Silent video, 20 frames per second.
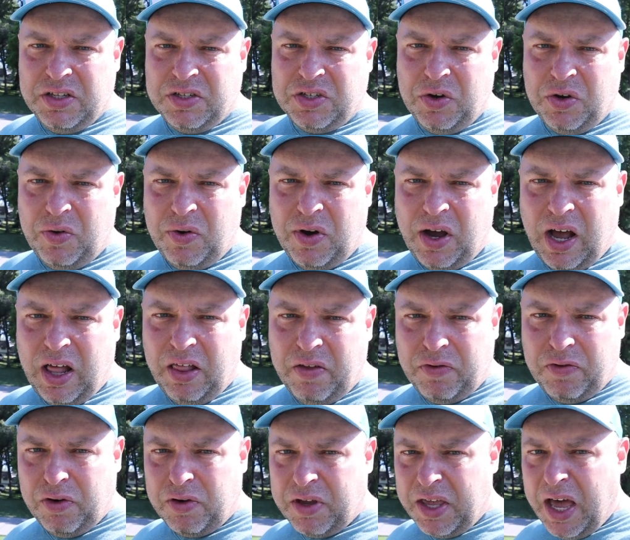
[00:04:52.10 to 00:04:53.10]
so
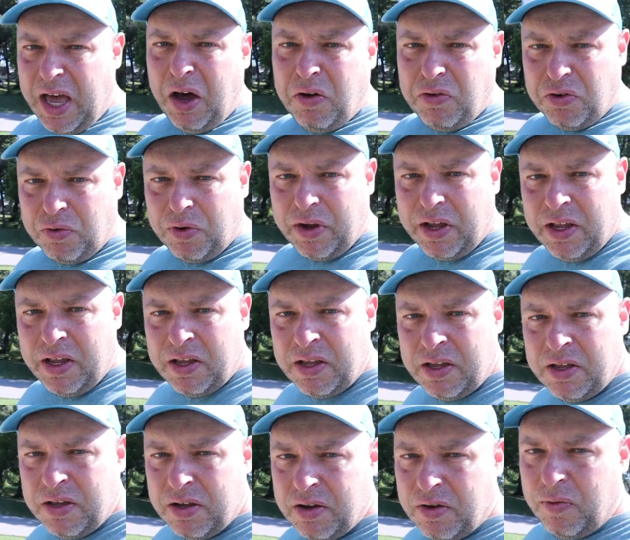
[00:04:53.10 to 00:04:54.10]
Oliver Cowdery,
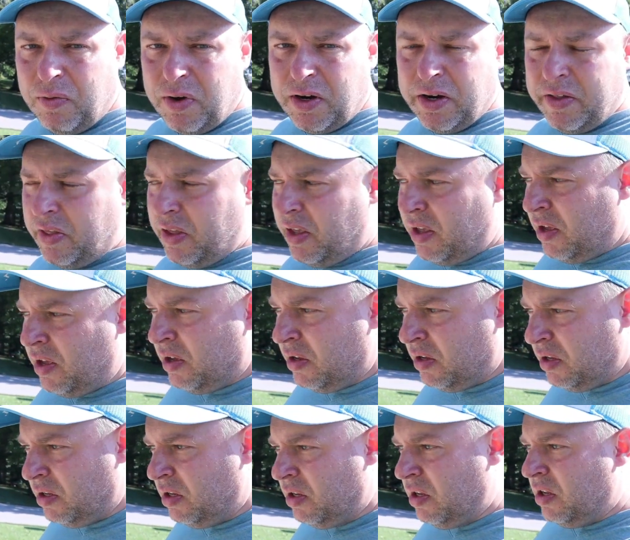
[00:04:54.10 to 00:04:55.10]
one of the
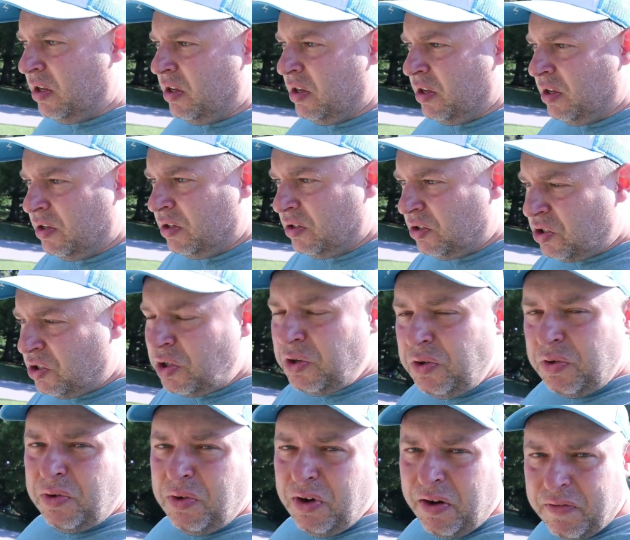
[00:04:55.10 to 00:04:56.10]

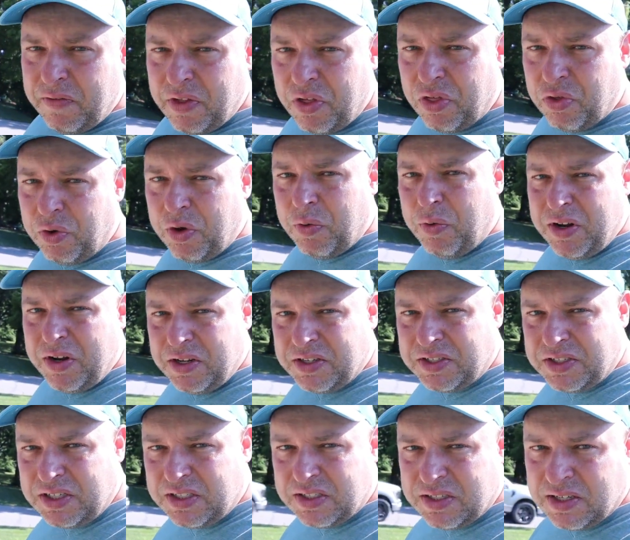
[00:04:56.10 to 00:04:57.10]
two, the three
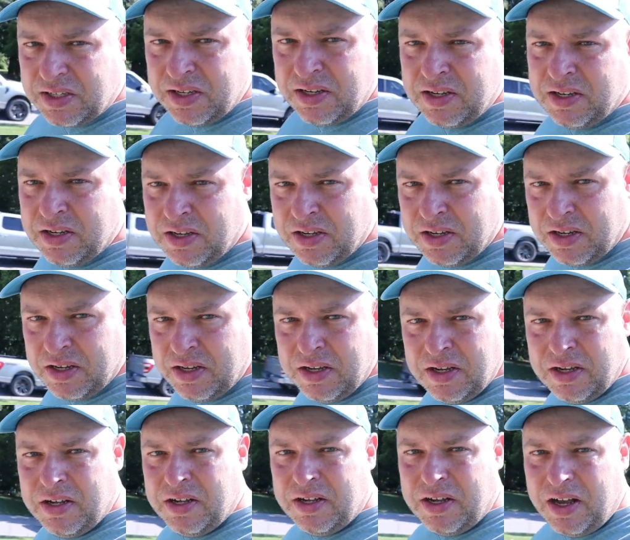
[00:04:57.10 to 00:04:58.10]
witnesses,
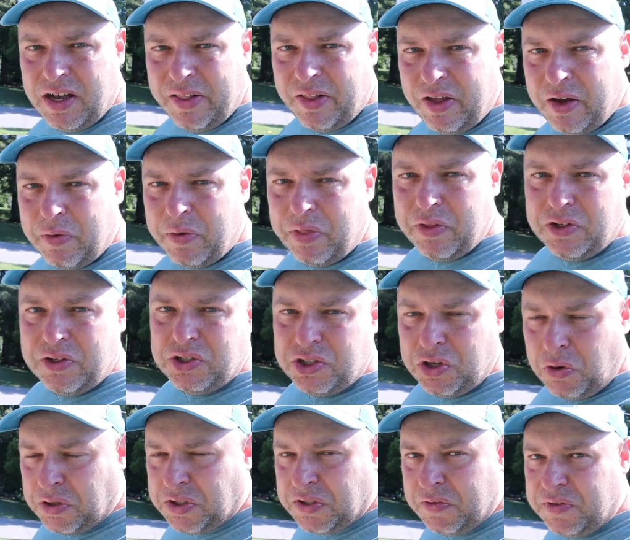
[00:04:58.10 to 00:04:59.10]
along with
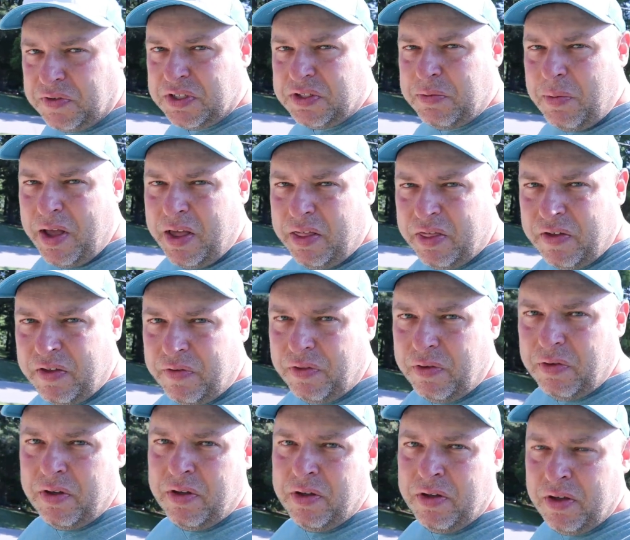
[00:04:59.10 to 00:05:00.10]
Joseph Smith of
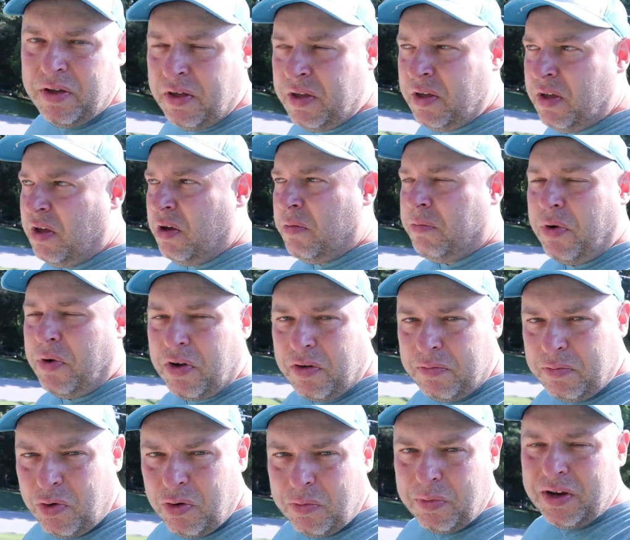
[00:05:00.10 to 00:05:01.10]
the Book
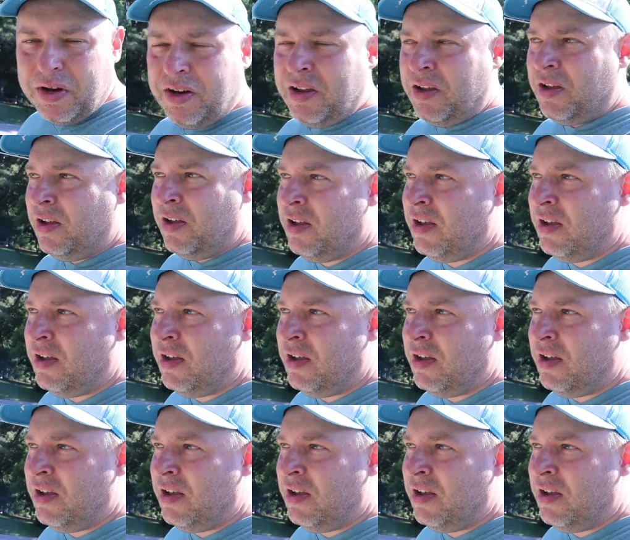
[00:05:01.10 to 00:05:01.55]
of Mormon,